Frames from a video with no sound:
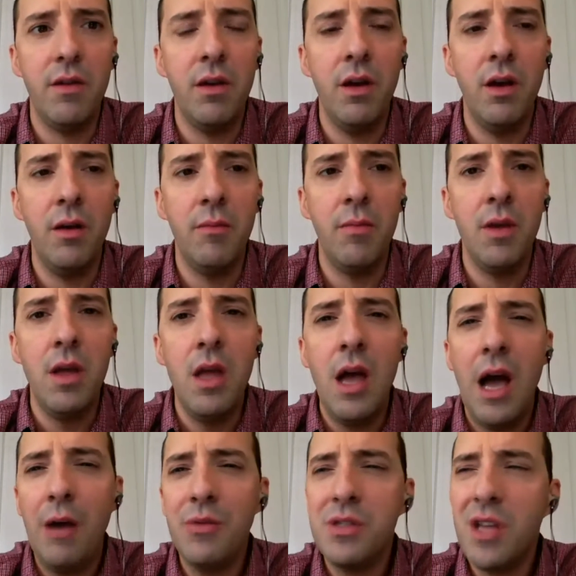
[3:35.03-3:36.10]
Um,
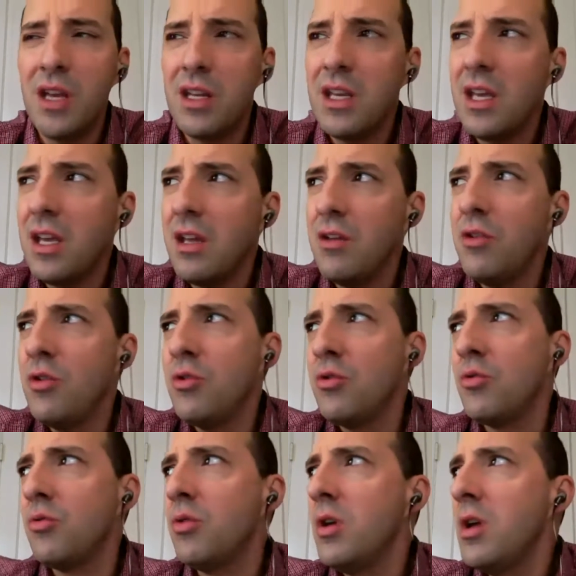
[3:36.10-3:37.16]
I was not a kid
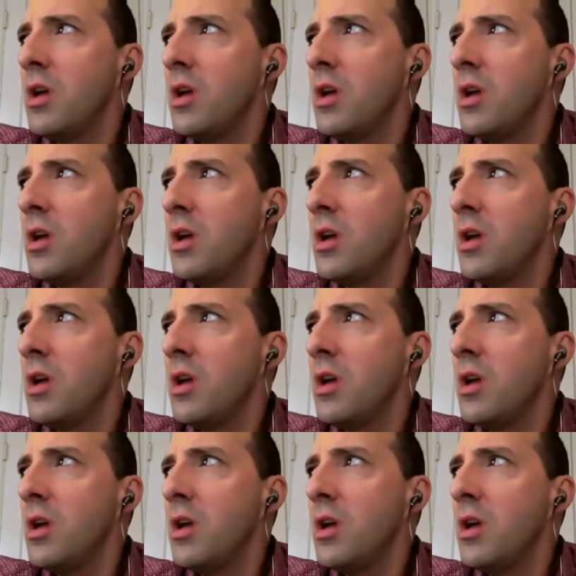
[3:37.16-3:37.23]
who